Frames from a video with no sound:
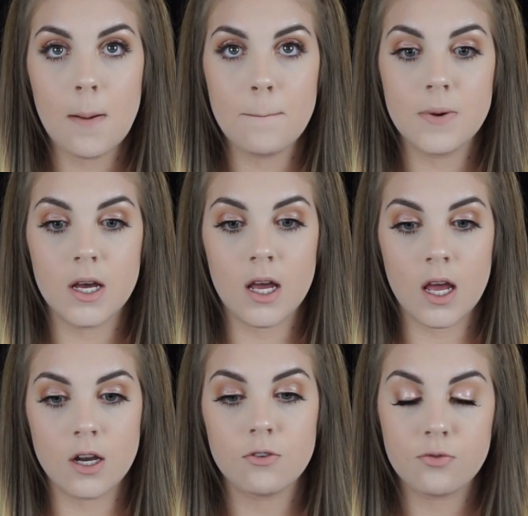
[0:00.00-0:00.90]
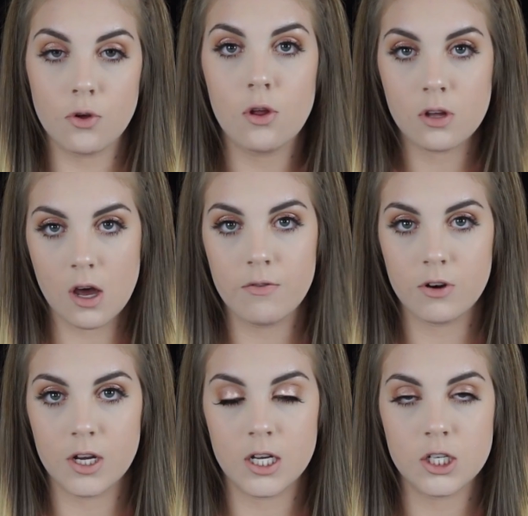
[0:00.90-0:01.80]
but full
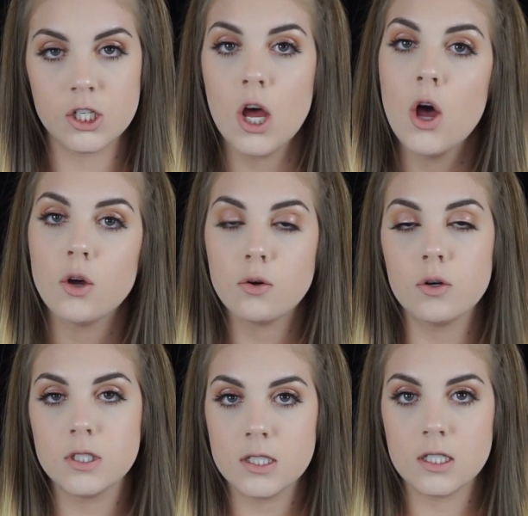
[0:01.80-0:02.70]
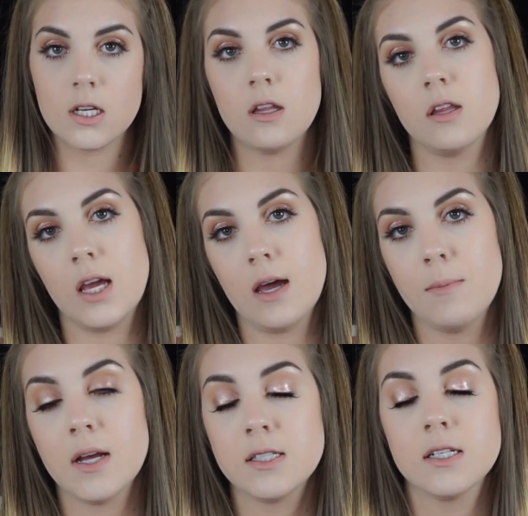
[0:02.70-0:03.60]
coverage golden glam.
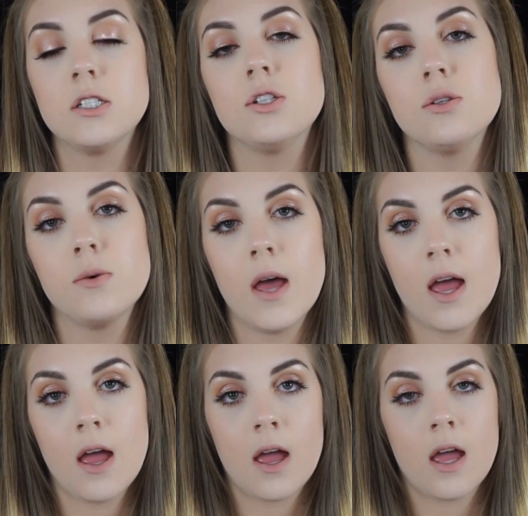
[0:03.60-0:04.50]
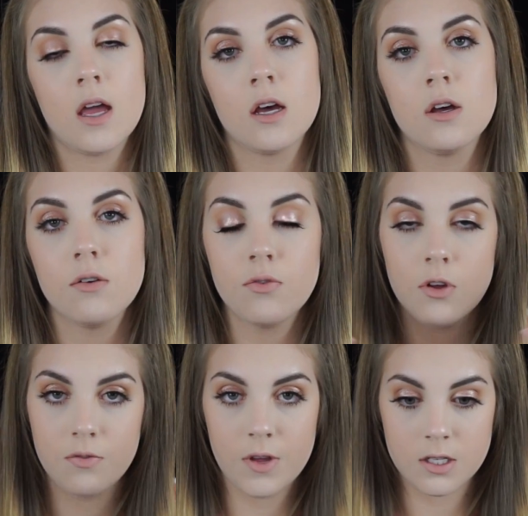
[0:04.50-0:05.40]
I did do a
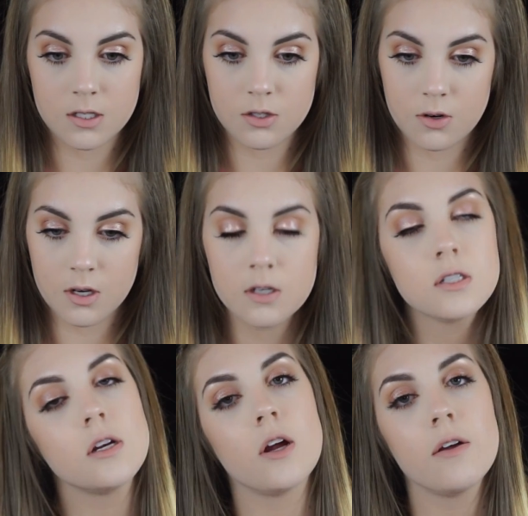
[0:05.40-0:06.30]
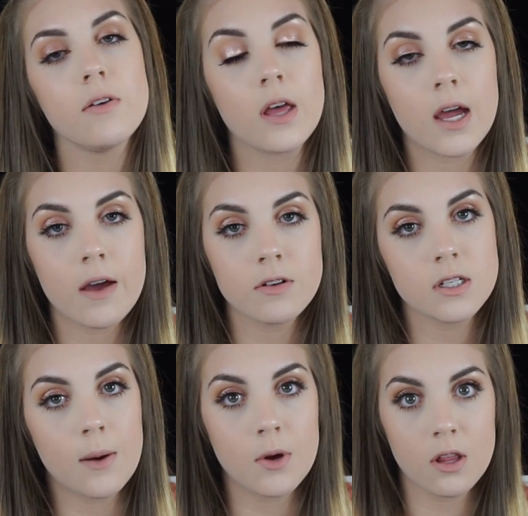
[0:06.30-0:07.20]
full face tutorial because I feel like I haven't
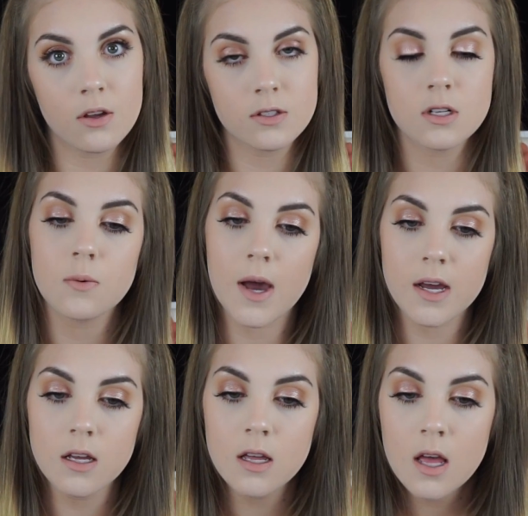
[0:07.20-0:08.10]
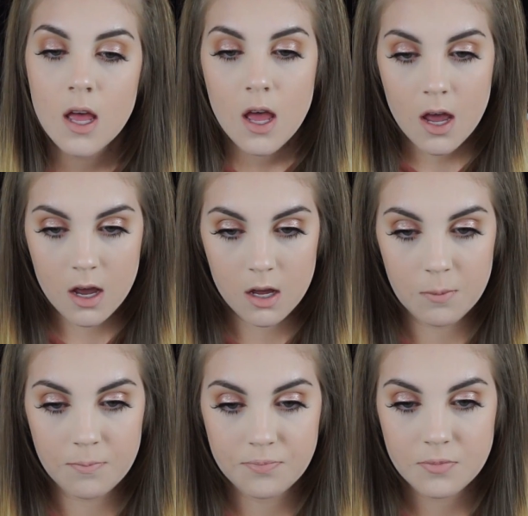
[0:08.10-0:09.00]
done one of those in a while.
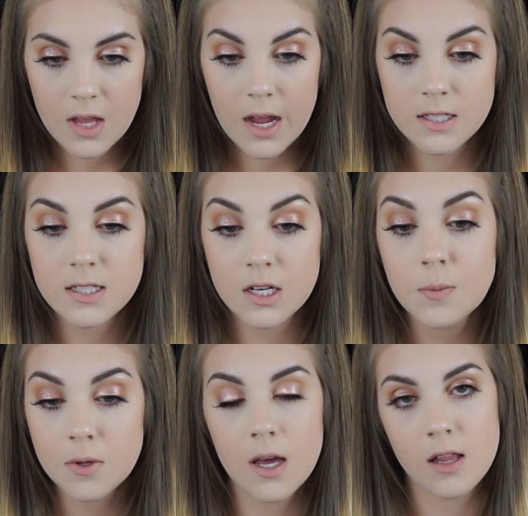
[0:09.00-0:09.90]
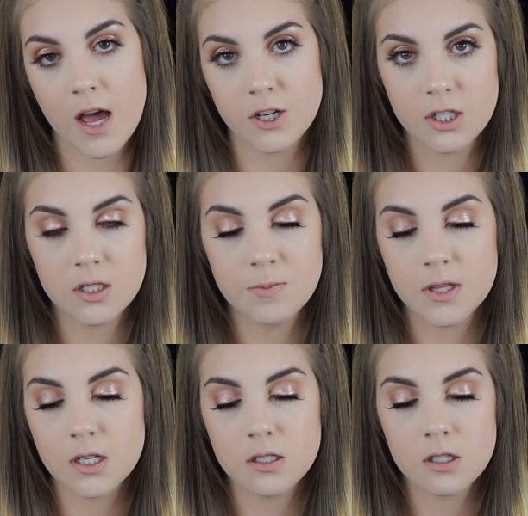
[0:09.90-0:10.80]
I did apply lashes,
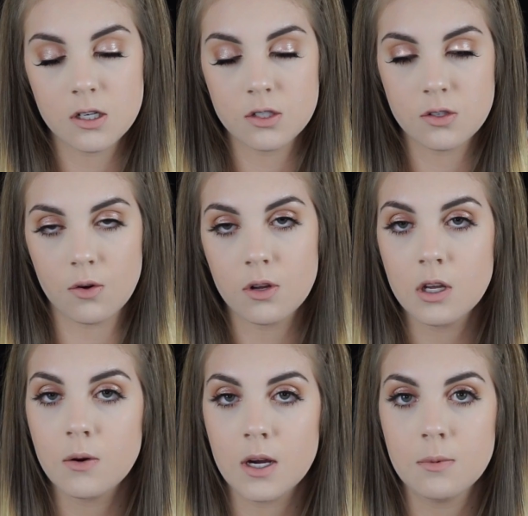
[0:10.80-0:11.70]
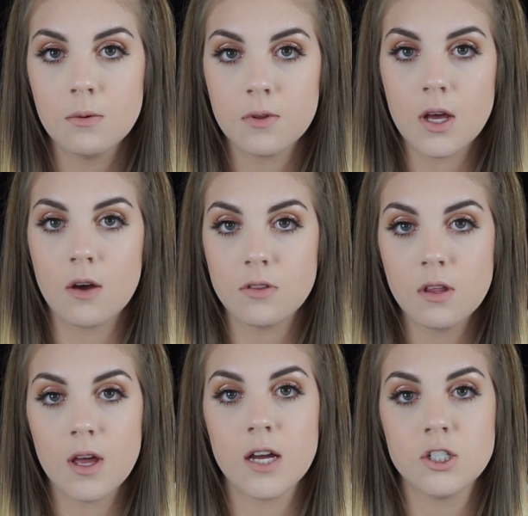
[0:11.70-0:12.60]
but this look is totally wearable without the
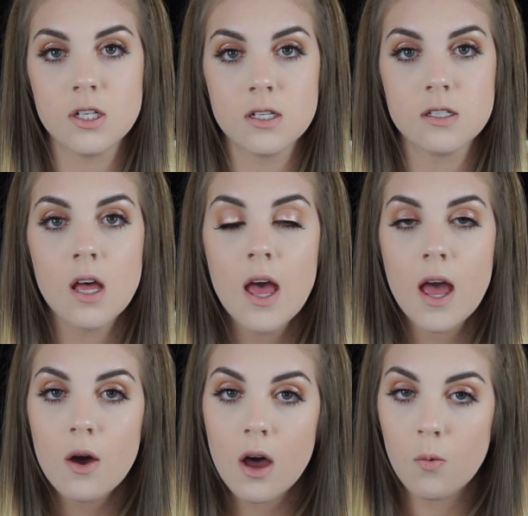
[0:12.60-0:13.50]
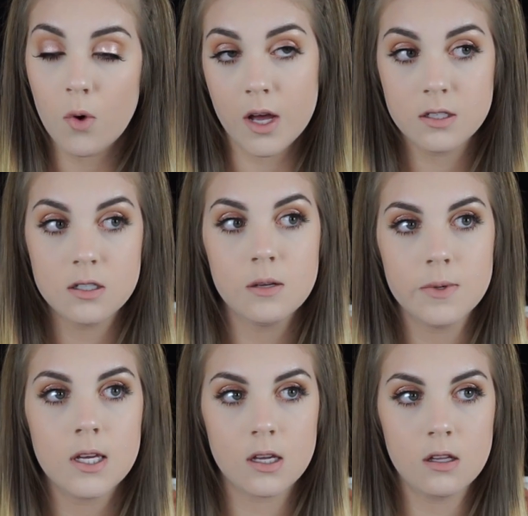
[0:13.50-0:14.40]
lashes while still
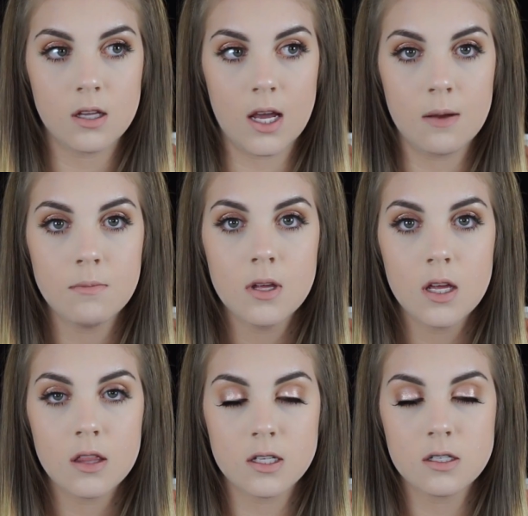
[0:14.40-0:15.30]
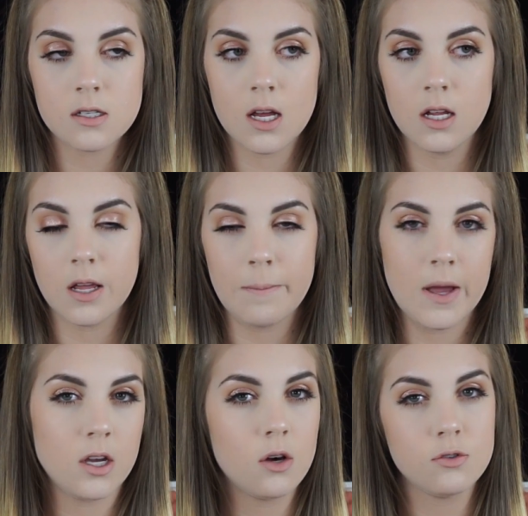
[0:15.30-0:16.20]
being glam. This is kind of like
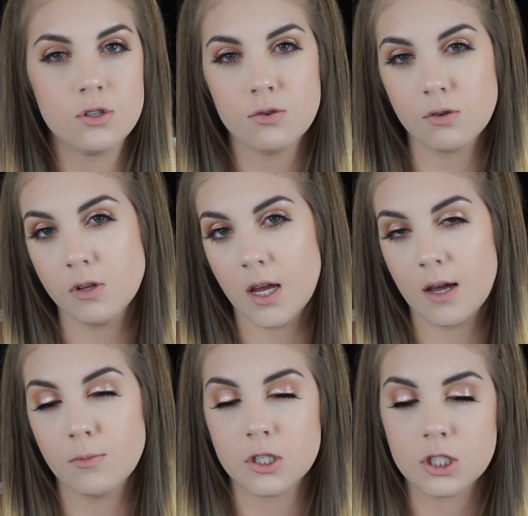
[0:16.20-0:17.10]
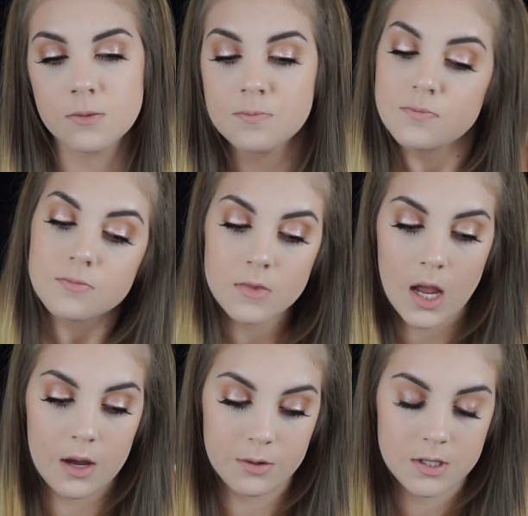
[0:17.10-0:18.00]
my go-to glam, which
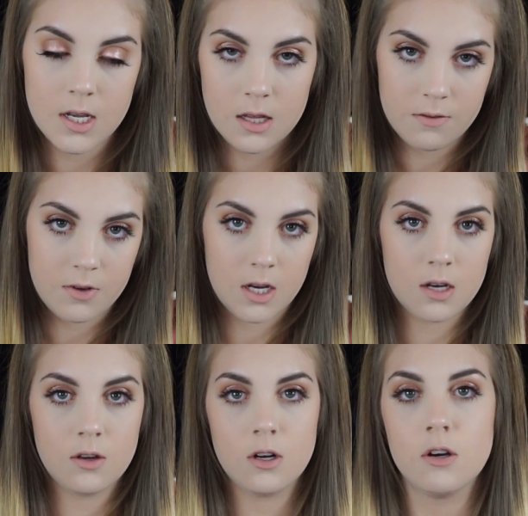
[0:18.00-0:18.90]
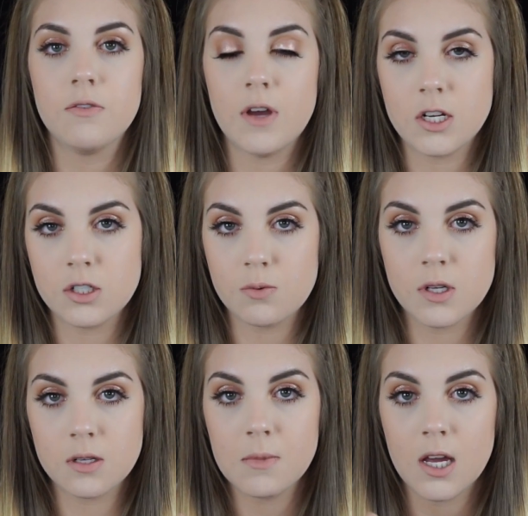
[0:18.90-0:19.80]
I will say in the video, if I just
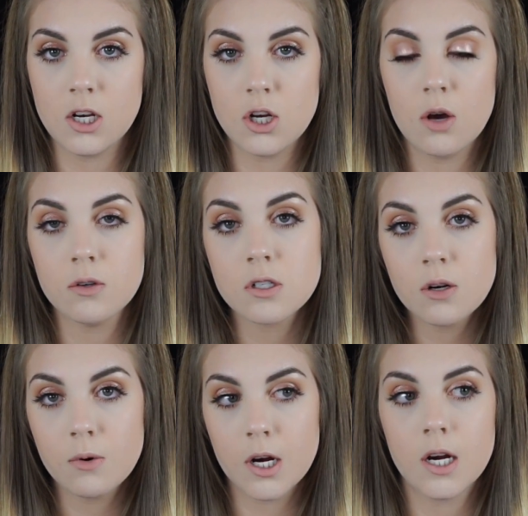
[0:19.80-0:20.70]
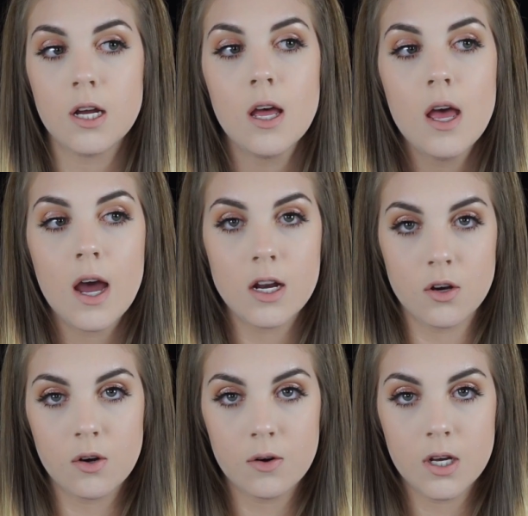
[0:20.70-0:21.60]
want something I know is going to work, I
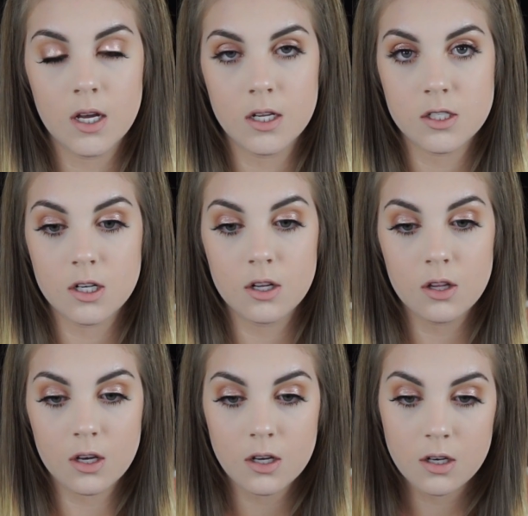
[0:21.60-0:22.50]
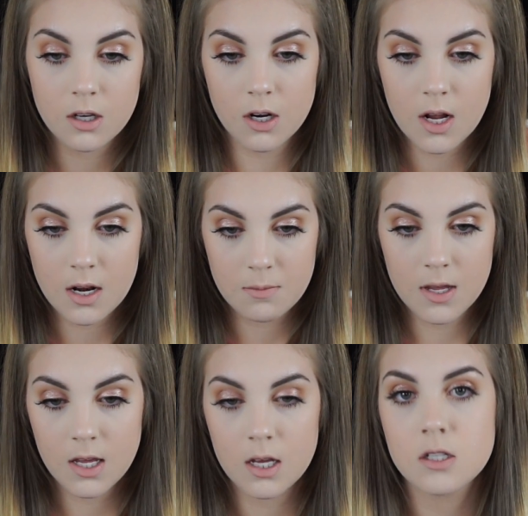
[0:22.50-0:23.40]
know it's going to look good on
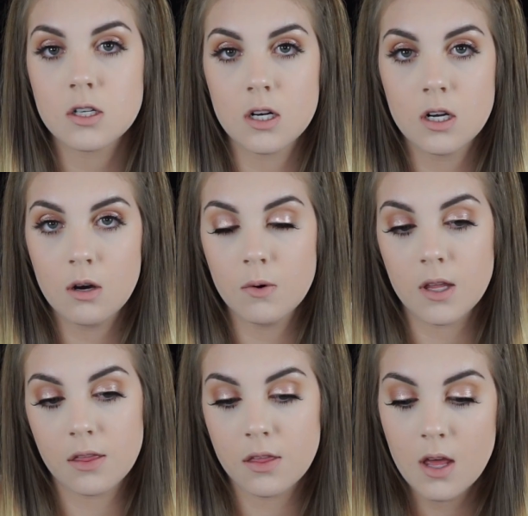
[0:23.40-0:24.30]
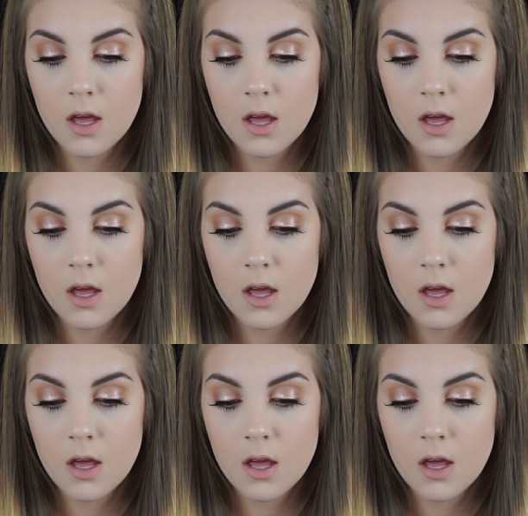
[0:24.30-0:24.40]
me, it's going to go with